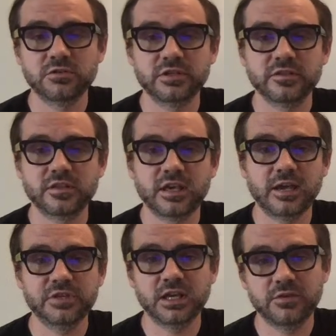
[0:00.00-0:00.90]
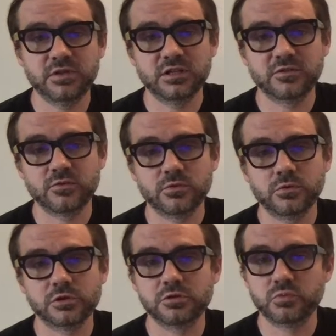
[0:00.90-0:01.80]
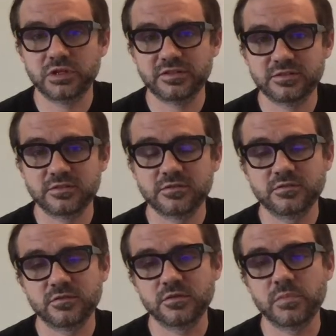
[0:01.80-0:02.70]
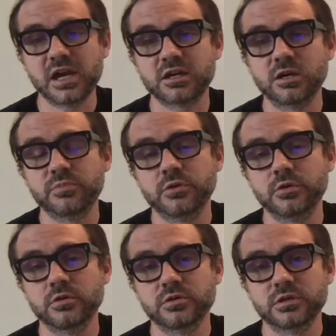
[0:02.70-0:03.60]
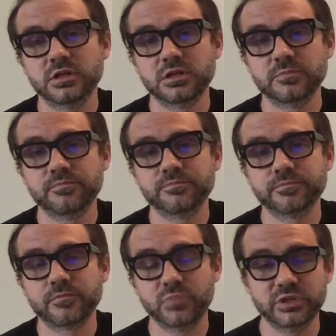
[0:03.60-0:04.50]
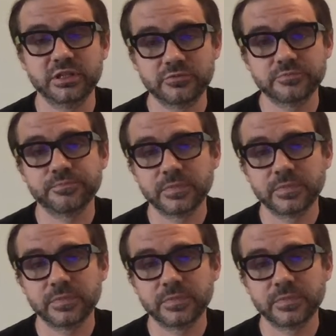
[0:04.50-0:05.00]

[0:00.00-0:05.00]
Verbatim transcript: It's having evidence or good reasons to back up your um, belief.